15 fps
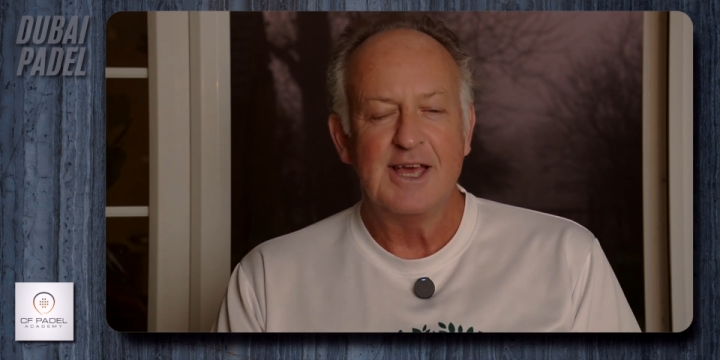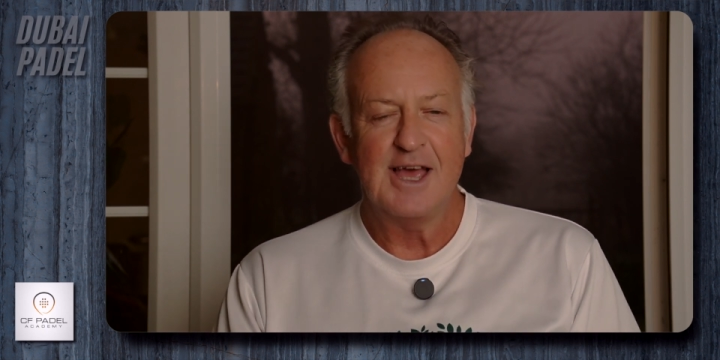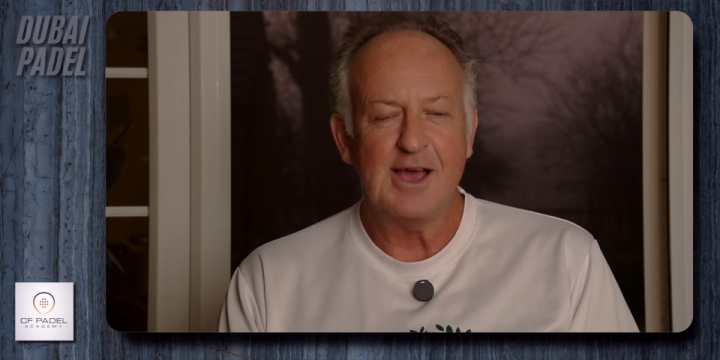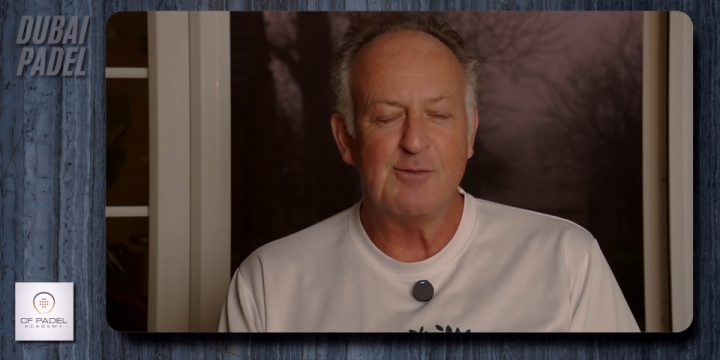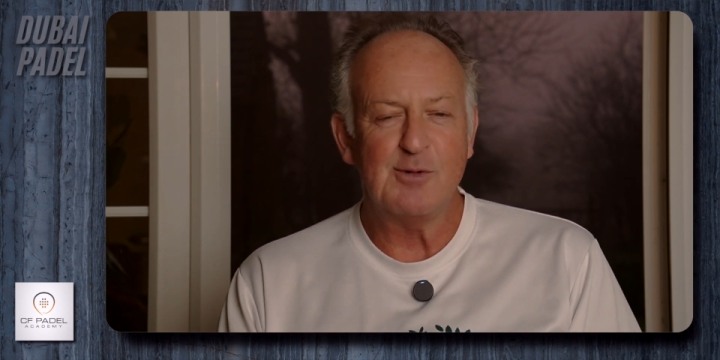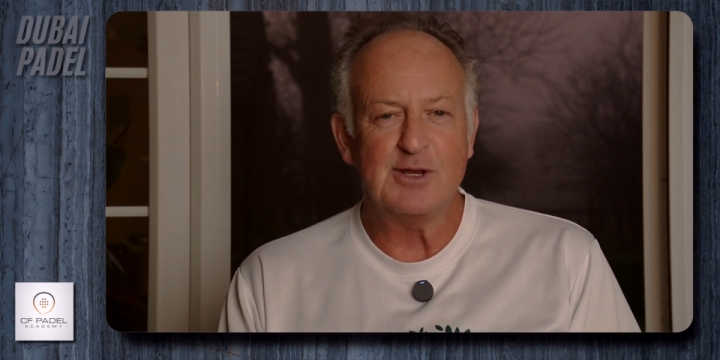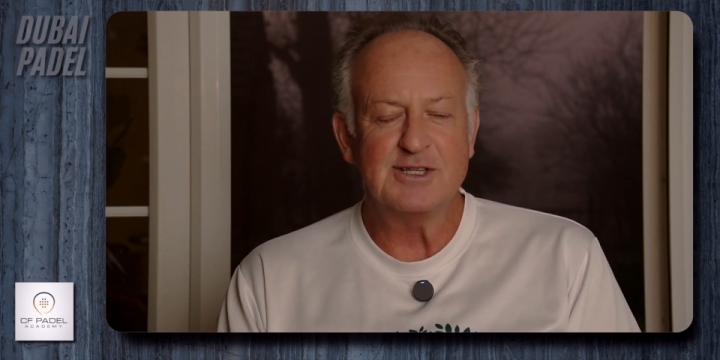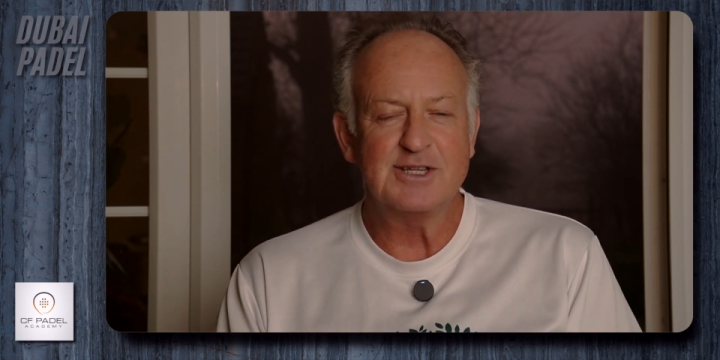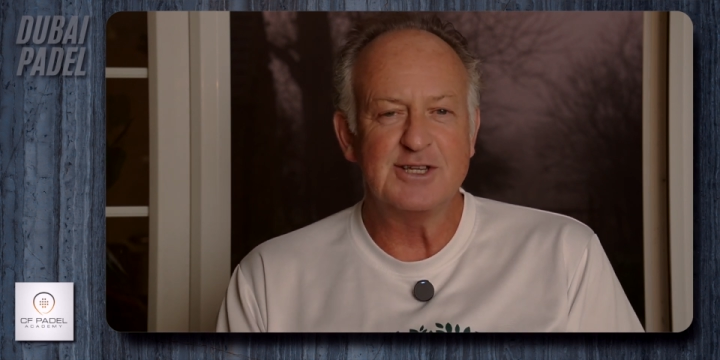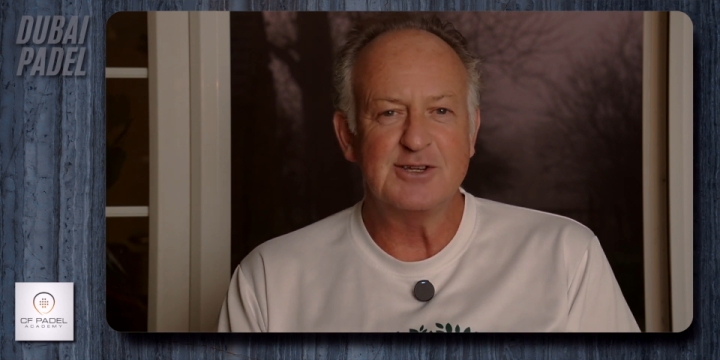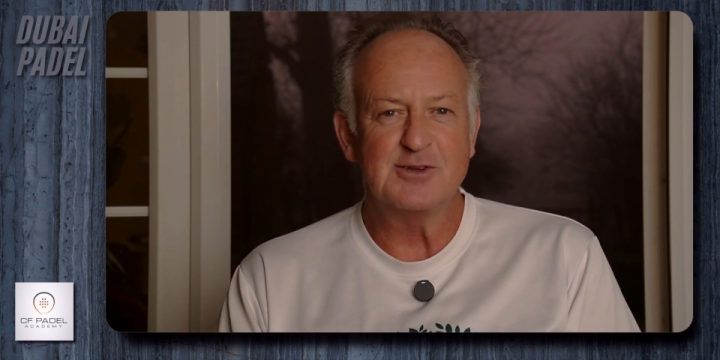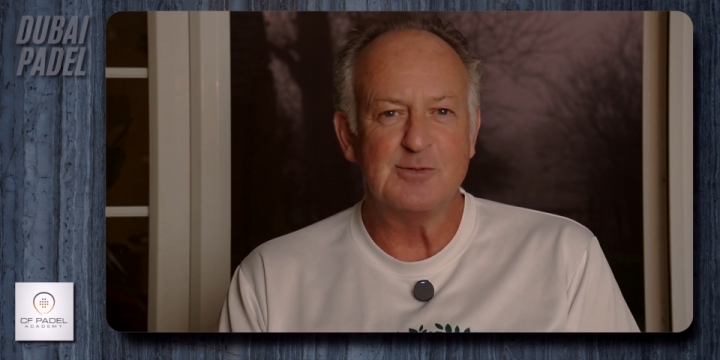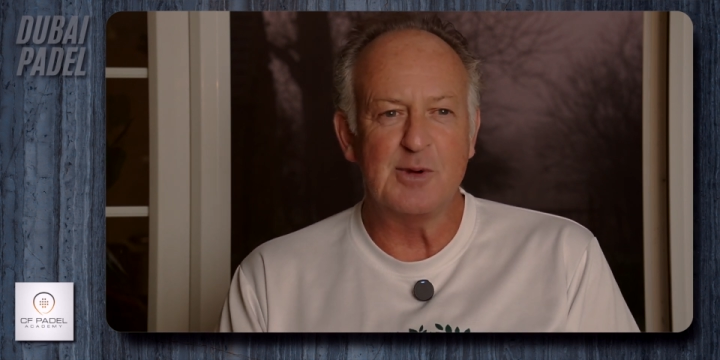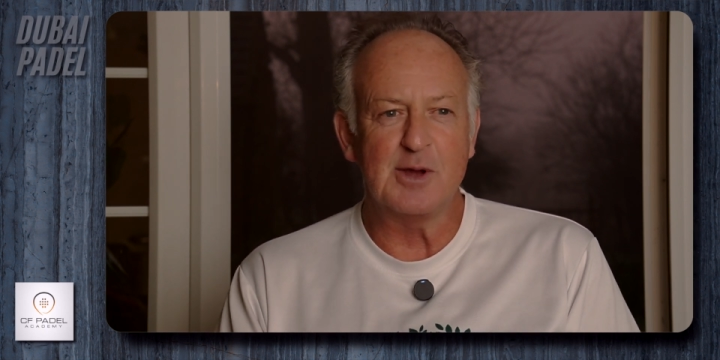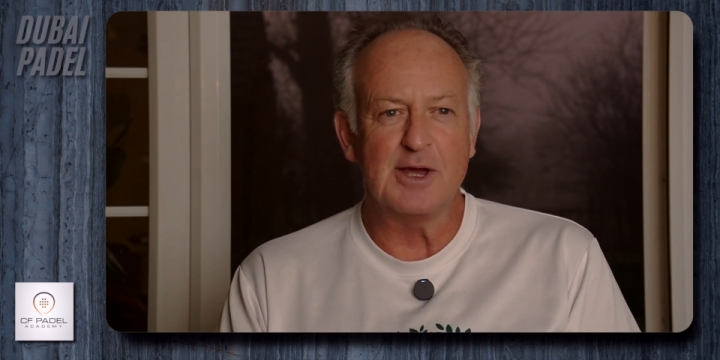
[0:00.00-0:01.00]
I went to
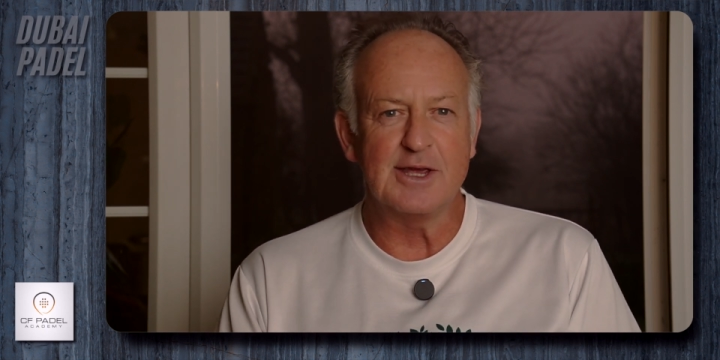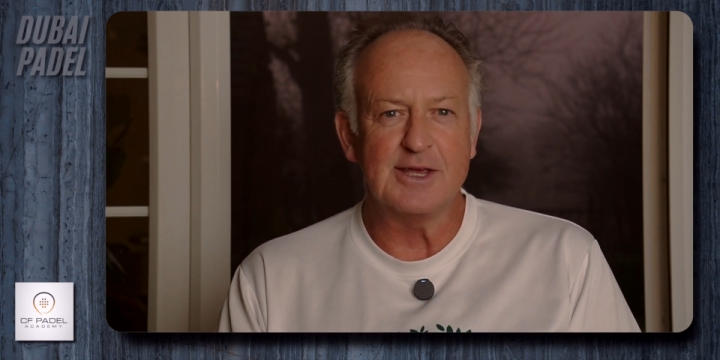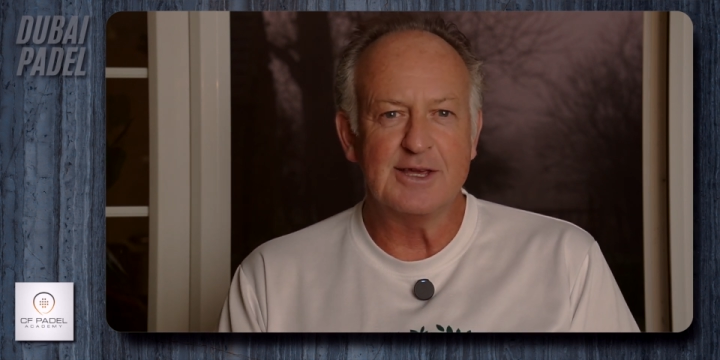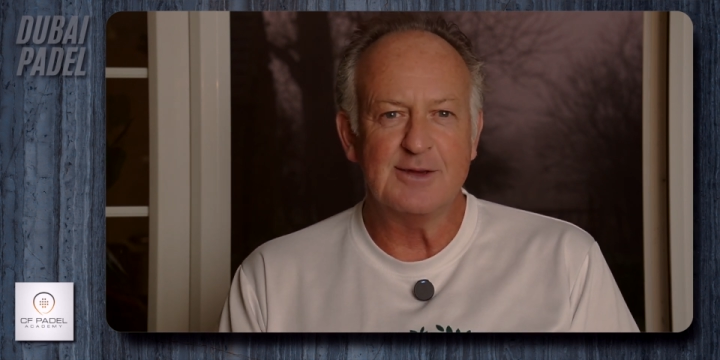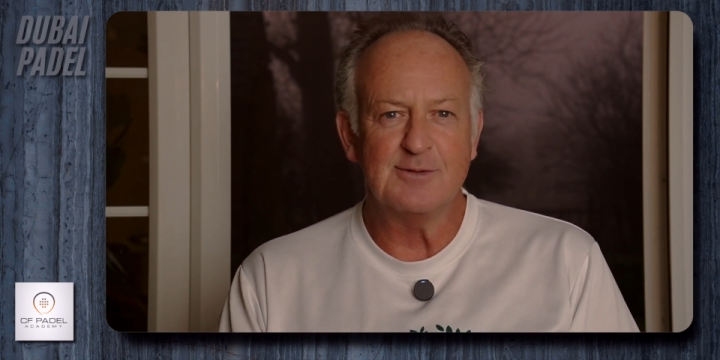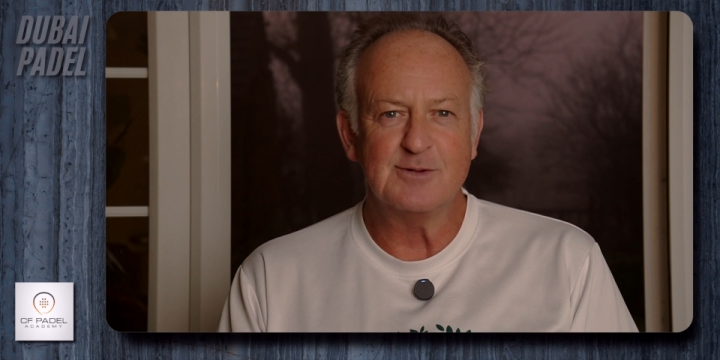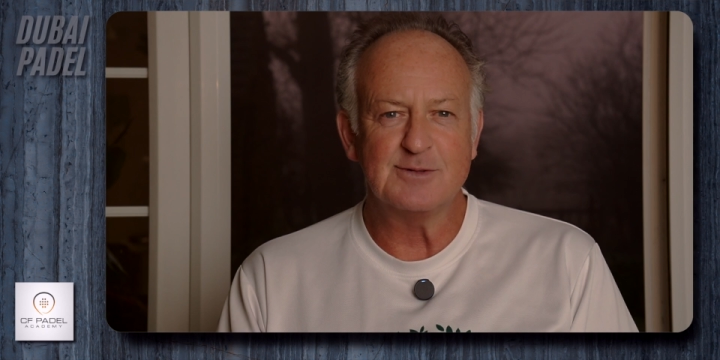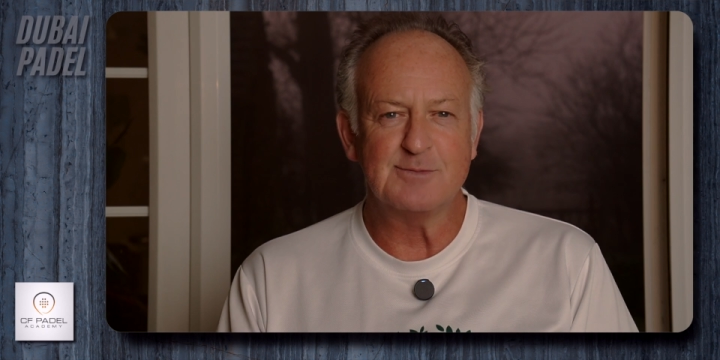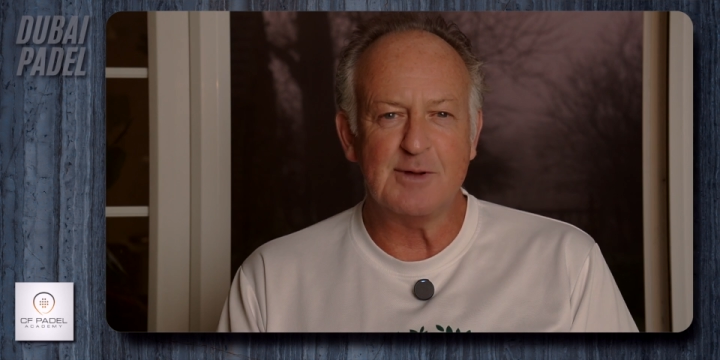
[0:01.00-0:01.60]
Dubai. It was